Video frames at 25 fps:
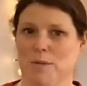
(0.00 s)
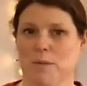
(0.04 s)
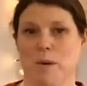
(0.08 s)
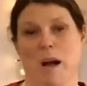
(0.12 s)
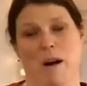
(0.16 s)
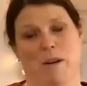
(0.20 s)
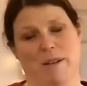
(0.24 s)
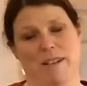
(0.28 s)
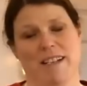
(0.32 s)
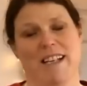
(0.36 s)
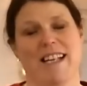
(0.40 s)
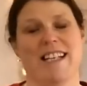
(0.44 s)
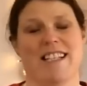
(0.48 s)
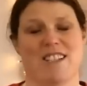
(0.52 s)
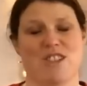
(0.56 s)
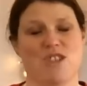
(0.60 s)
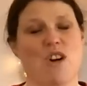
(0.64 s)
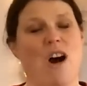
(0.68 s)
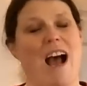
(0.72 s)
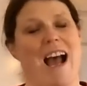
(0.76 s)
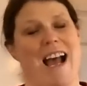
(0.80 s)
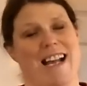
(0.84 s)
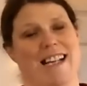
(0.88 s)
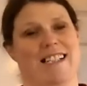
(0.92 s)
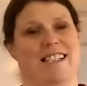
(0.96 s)
well, it's
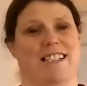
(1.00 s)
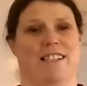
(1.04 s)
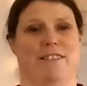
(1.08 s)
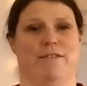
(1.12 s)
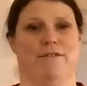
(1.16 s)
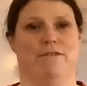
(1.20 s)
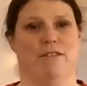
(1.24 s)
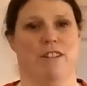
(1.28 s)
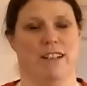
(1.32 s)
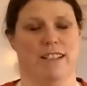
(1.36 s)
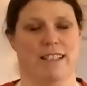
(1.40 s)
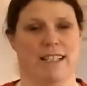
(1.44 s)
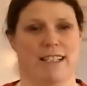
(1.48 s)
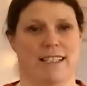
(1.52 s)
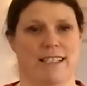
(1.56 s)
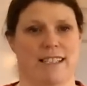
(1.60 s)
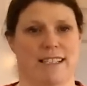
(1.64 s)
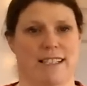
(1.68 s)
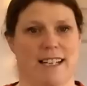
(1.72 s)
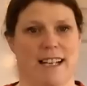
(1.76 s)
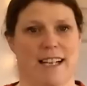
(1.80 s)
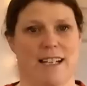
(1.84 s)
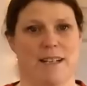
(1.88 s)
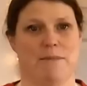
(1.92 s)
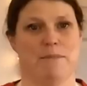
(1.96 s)
not actually Friday
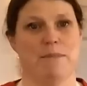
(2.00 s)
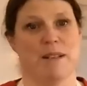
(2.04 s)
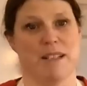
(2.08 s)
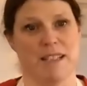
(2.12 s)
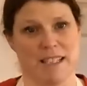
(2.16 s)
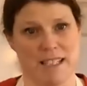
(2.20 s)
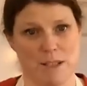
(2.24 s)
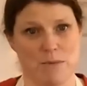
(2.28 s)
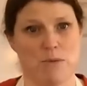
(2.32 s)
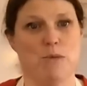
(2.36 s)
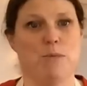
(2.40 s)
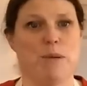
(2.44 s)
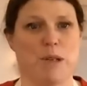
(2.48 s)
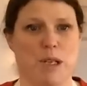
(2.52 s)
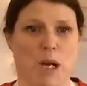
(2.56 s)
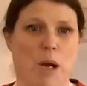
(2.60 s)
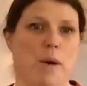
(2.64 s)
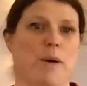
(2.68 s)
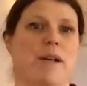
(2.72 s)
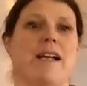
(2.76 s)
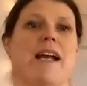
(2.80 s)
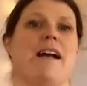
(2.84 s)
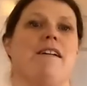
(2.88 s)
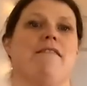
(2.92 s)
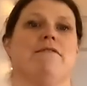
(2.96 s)
today, but this will be
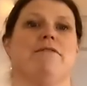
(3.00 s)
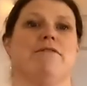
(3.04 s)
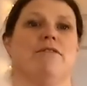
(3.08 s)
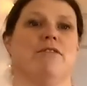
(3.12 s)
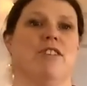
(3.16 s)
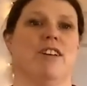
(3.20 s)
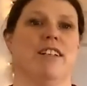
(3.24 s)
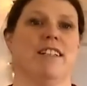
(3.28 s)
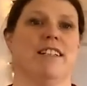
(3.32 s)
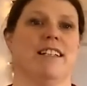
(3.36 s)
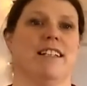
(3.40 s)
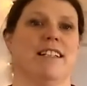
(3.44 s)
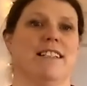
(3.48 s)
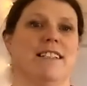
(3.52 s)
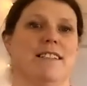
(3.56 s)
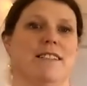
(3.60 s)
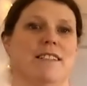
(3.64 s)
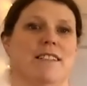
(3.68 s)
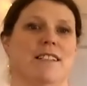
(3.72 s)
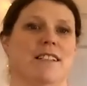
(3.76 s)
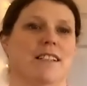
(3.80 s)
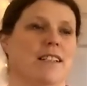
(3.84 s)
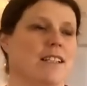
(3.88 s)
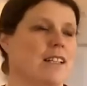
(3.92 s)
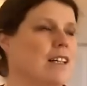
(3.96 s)
going out Friday.
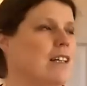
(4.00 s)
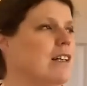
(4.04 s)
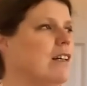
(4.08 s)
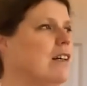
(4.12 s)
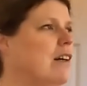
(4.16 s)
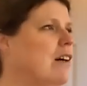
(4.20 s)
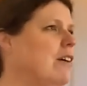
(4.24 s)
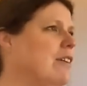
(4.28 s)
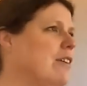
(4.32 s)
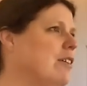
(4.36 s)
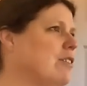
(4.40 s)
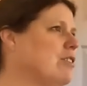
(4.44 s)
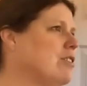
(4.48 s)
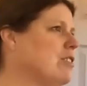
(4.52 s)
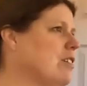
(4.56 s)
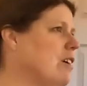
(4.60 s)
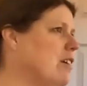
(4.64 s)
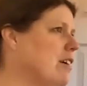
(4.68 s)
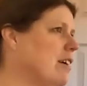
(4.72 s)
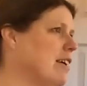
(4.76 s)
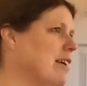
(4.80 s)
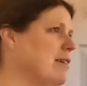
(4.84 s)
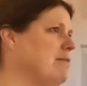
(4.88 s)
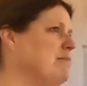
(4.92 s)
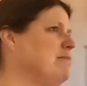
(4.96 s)
Oh no,
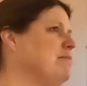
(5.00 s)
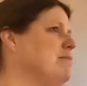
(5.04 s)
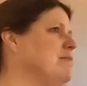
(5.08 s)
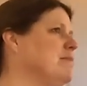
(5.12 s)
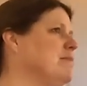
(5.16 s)
start again.